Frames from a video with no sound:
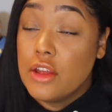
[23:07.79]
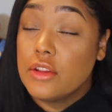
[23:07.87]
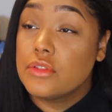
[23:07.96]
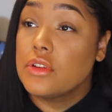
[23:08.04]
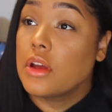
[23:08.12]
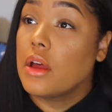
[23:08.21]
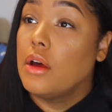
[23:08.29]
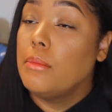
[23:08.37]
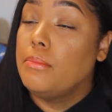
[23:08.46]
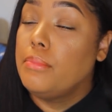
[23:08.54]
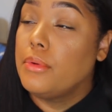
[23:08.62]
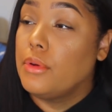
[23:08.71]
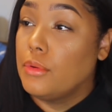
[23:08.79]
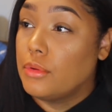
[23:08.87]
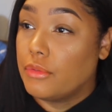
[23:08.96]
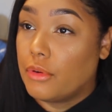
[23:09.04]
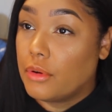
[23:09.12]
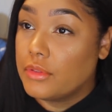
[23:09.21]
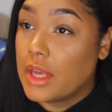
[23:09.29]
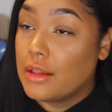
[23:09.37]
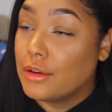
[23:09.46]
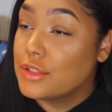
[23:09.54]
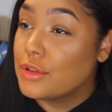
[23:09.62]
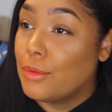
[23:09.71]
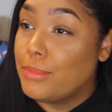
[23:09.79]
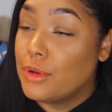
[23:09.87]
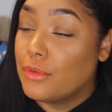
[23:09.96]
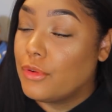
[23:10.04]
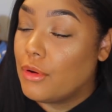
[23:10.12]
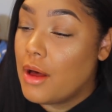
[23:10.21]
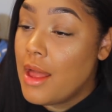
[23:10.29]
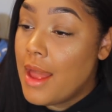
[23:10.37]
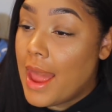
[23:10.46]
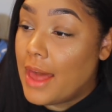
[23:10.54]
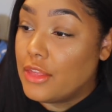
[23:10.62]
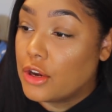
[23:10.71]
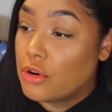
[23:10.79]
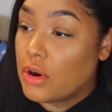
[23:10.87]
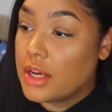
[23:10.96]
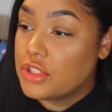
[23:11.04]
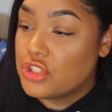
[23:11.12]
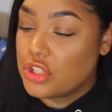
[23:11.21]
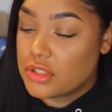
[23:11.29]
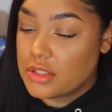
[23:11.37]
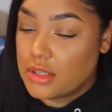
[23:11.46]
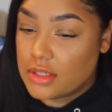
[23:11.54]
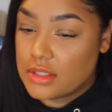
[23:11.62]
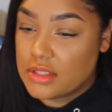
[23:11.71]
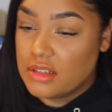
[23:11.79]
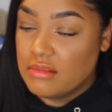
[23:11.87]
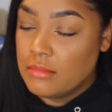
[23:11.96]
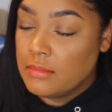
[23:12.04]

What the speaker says: Those look beautiful. They look so beautiful, and the crust just looks